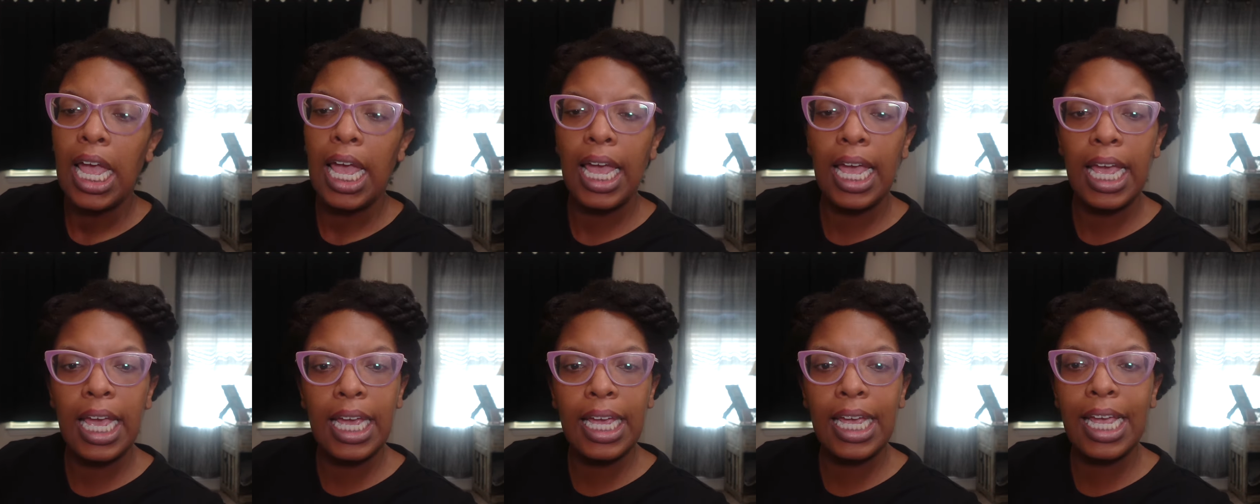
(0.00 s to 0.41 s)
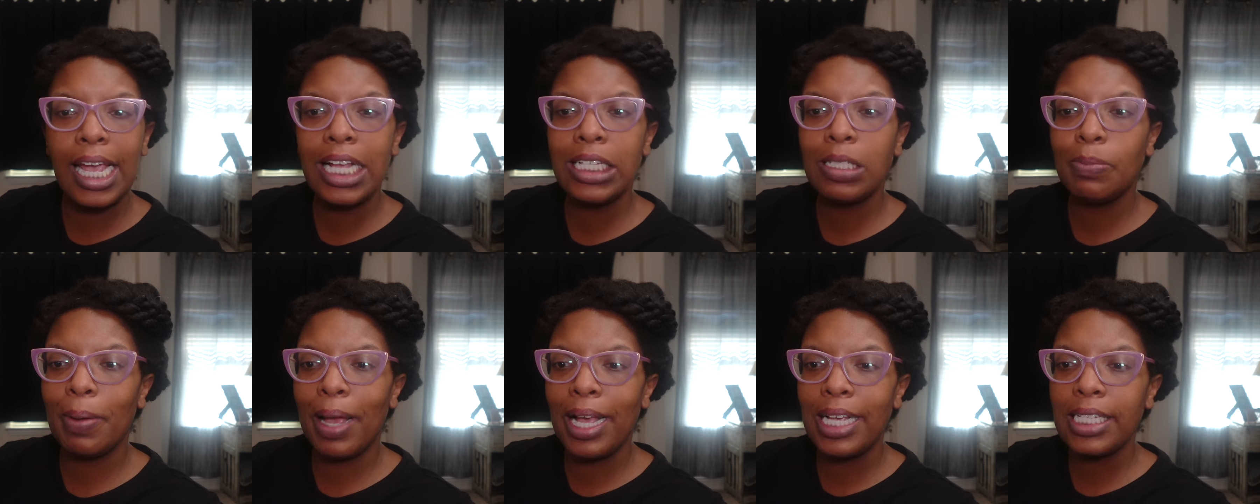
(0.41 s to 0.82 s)
and
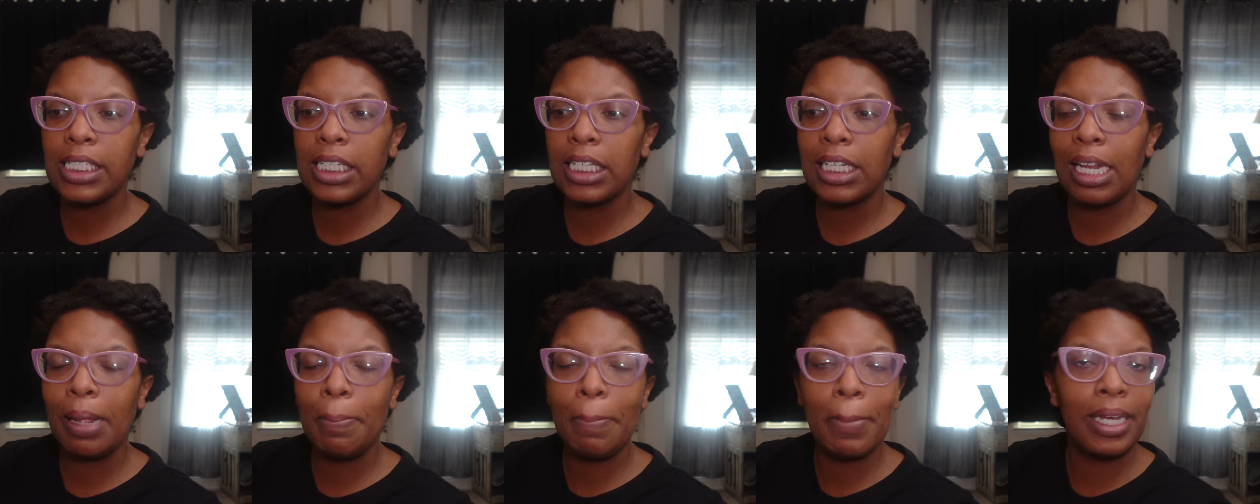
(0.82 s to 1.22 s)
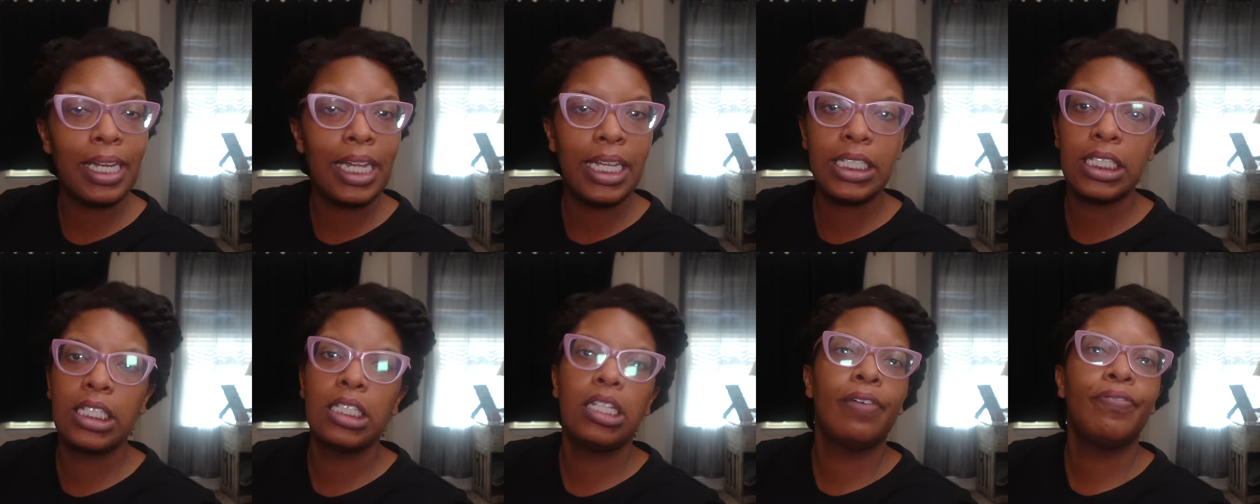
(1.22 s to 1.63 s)
he's basically
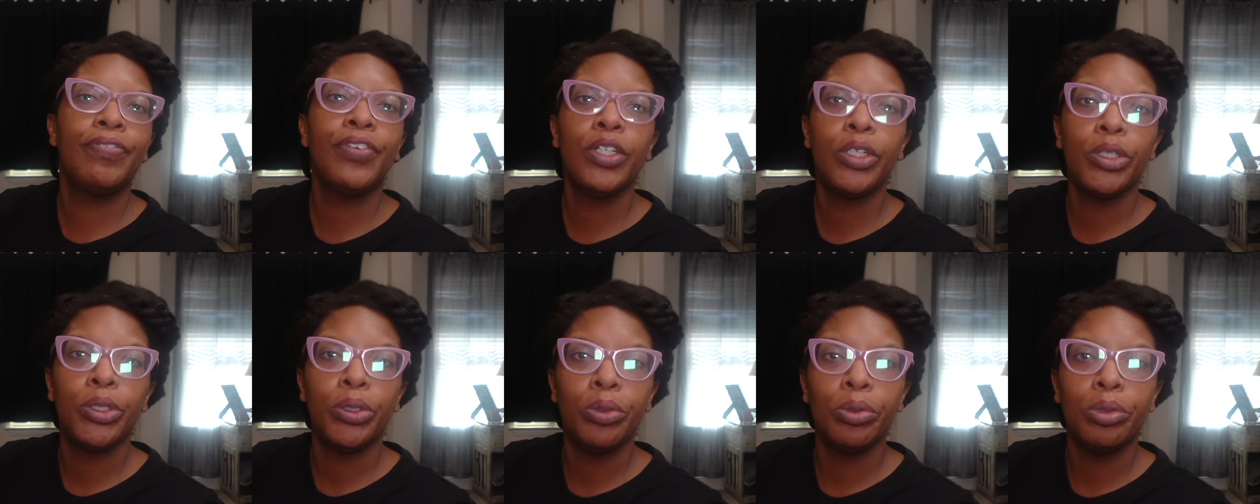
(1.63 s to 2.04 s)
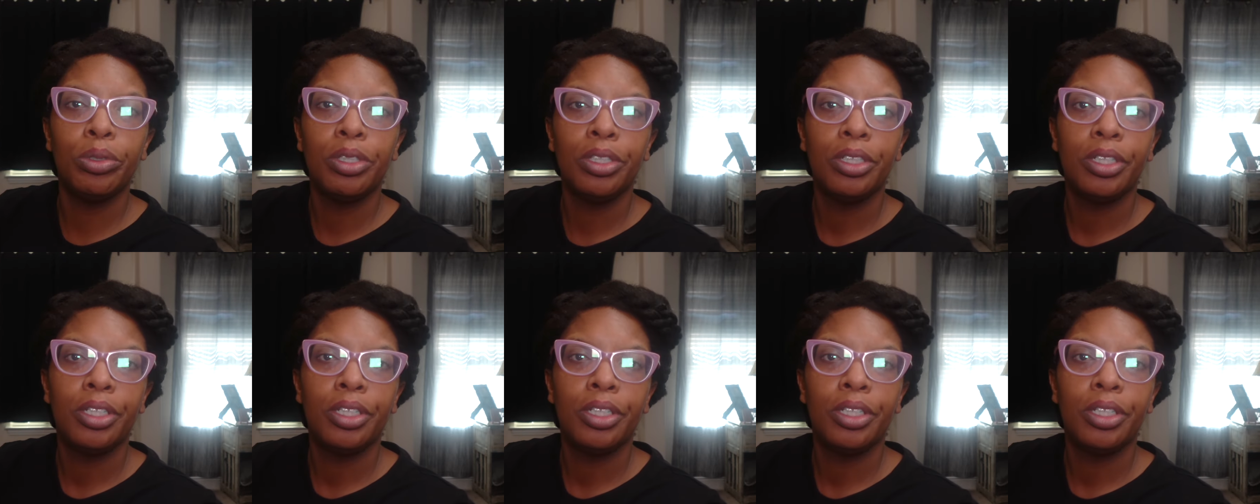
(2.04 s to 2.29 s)
molesting the food